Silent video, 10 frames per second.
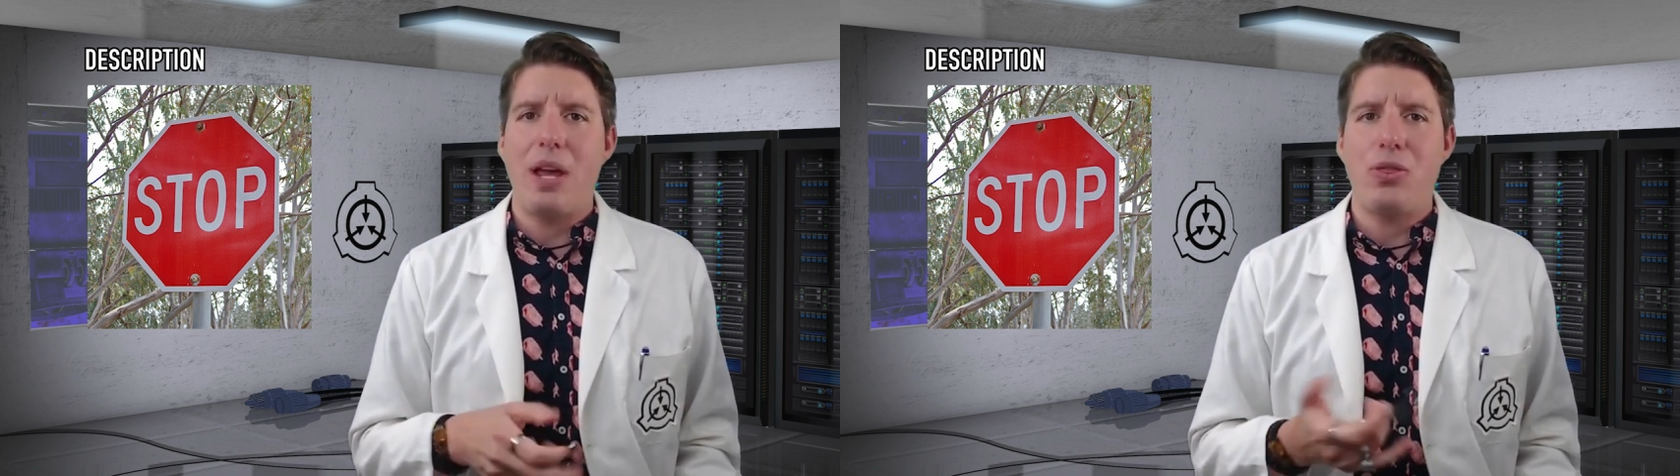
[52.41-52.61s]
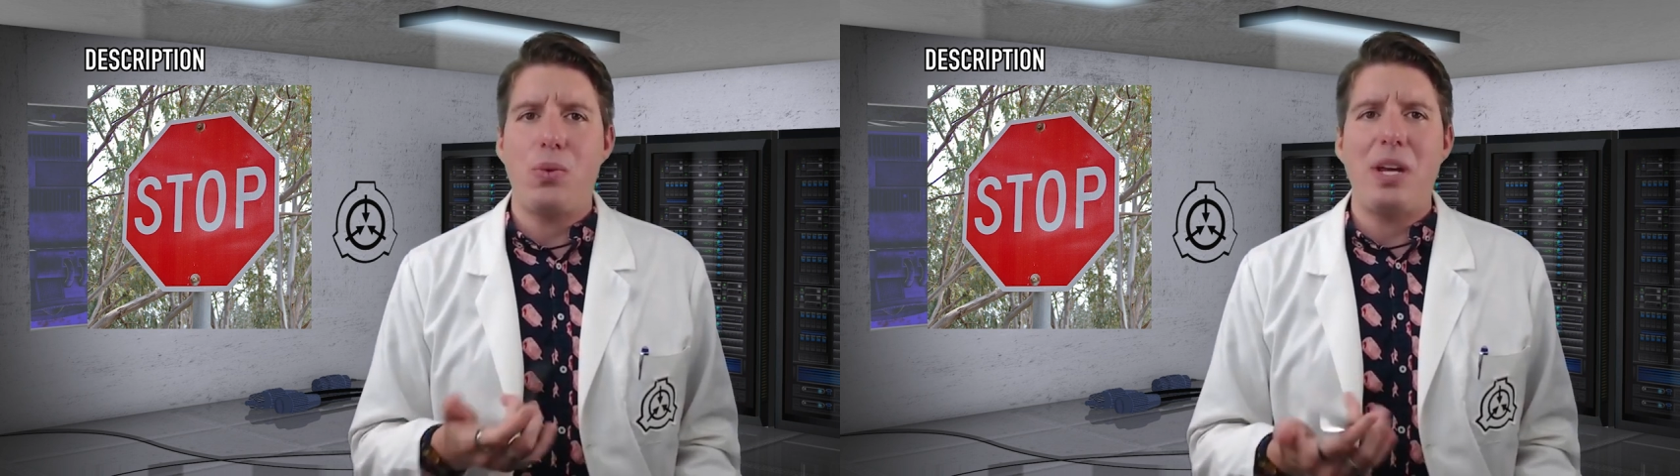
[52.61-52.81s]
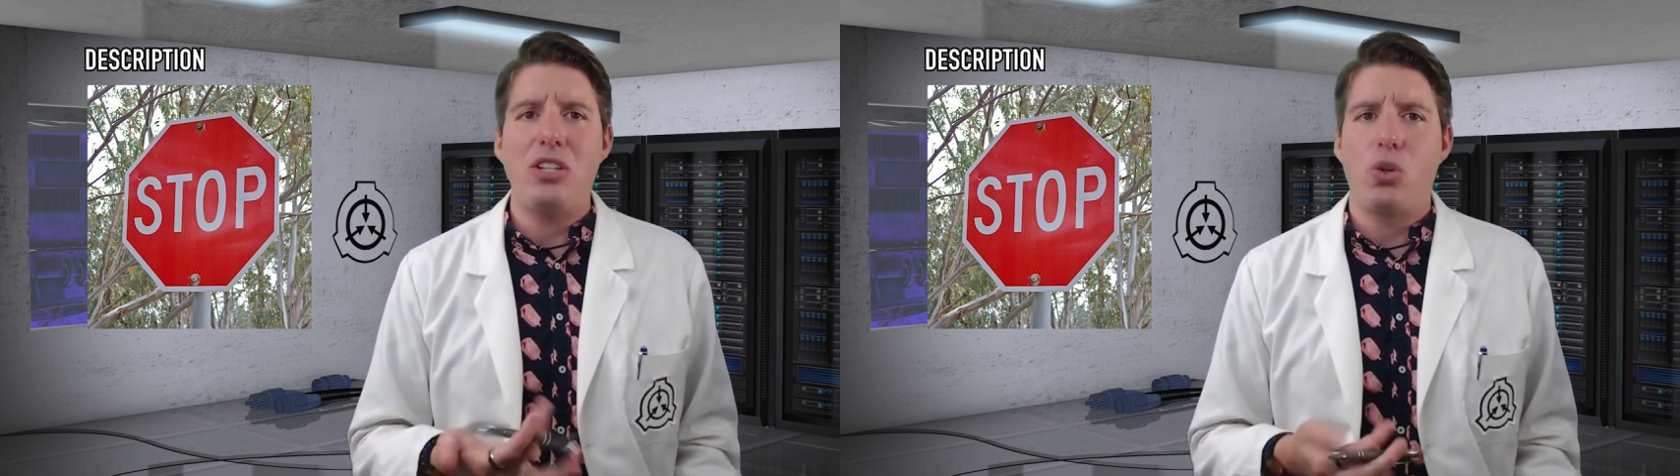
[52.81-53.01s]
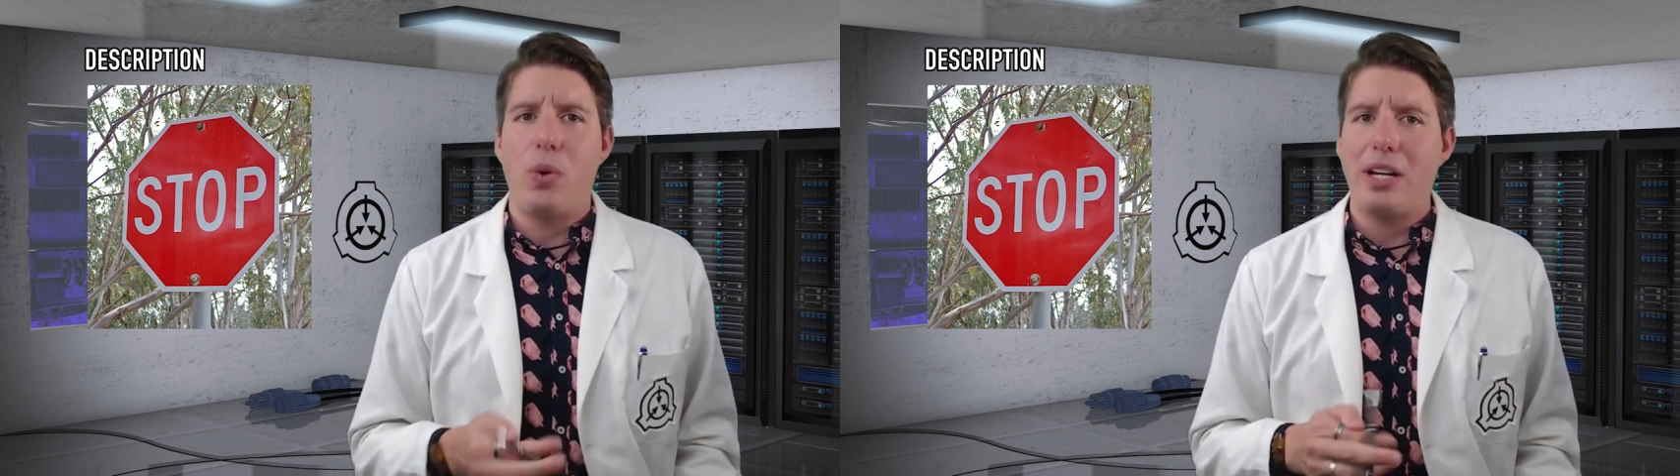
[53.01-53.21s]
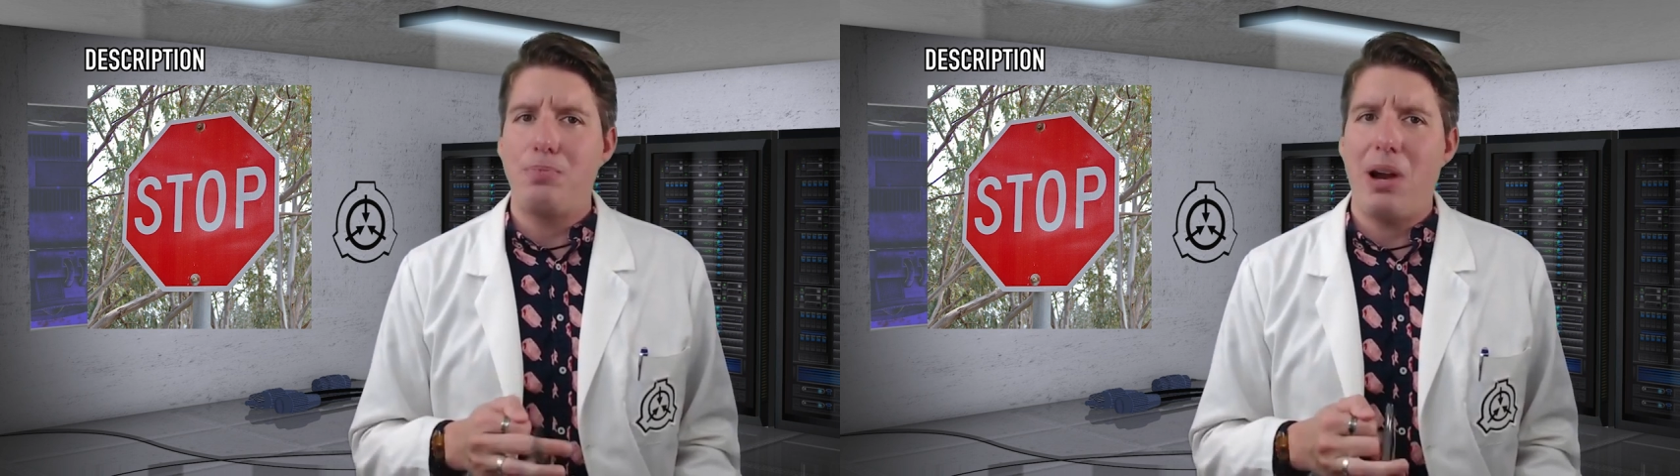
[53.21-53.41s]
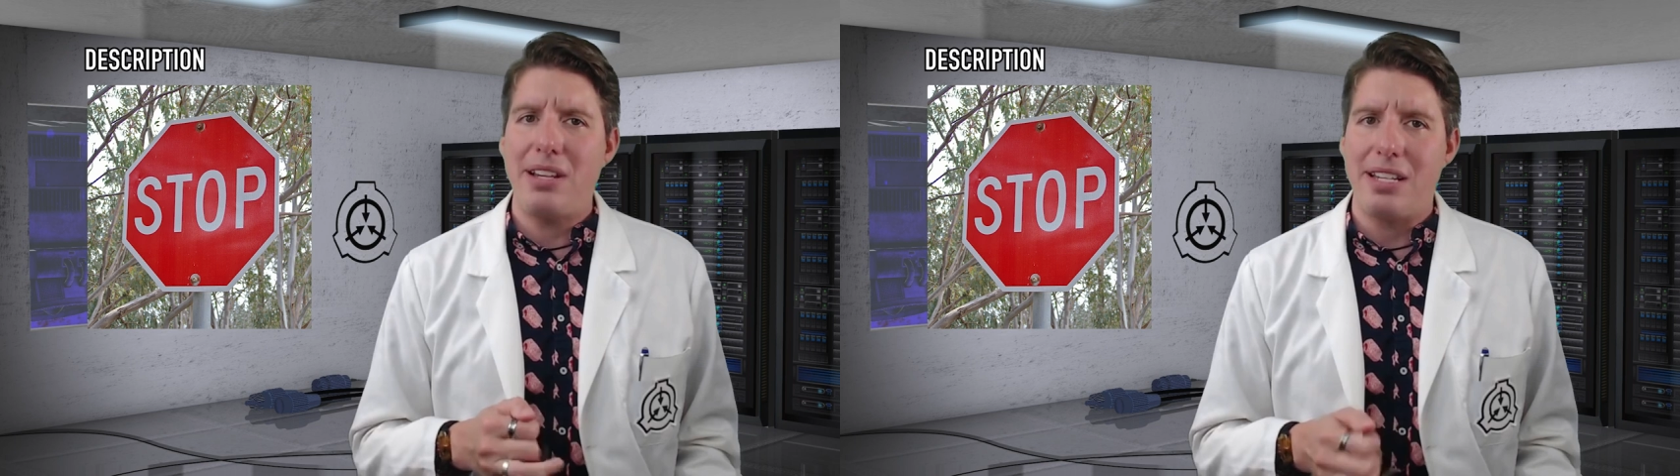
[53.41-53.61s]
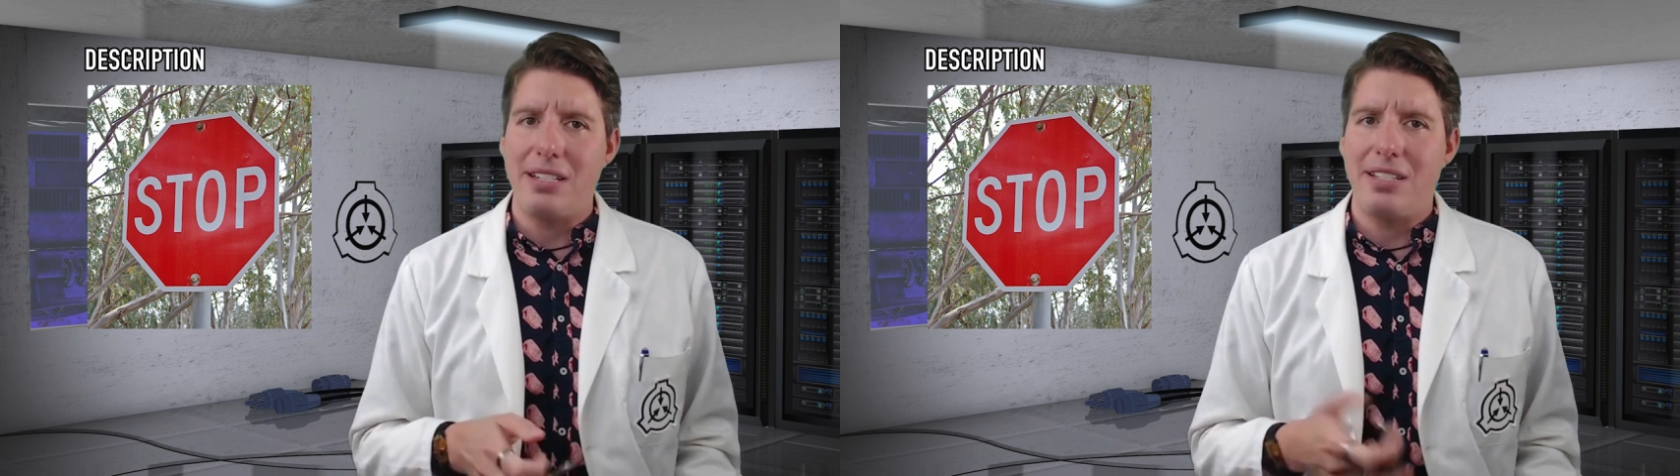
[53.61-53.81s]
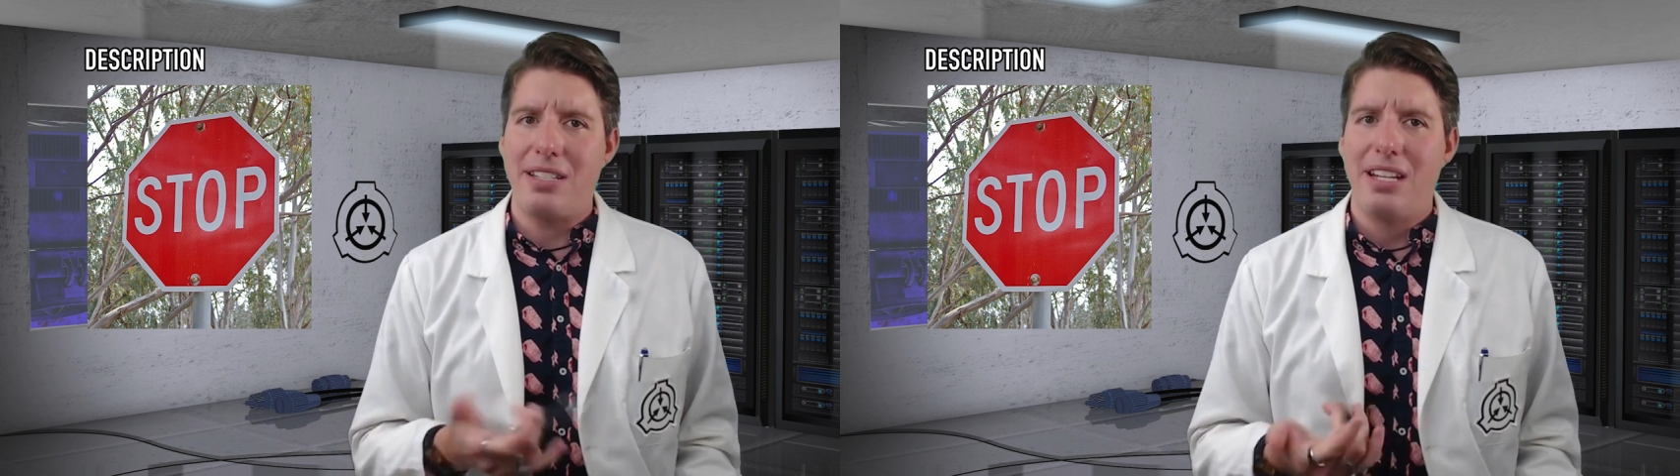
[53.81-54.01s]
eighty-three's direct
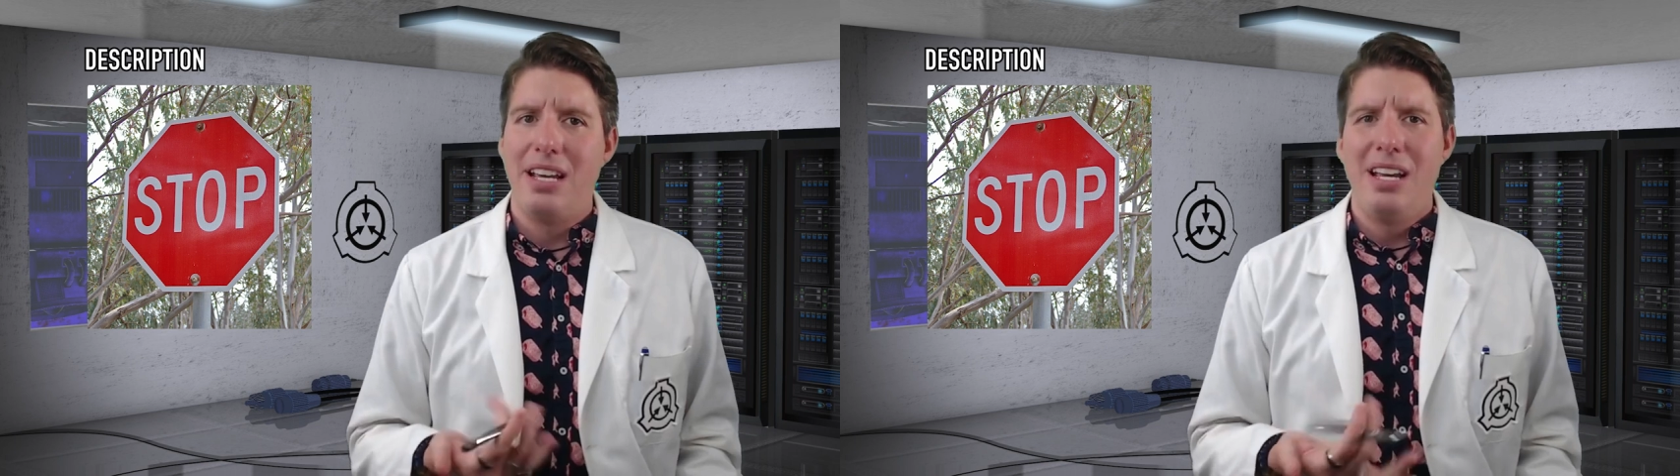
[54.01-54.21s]
presence.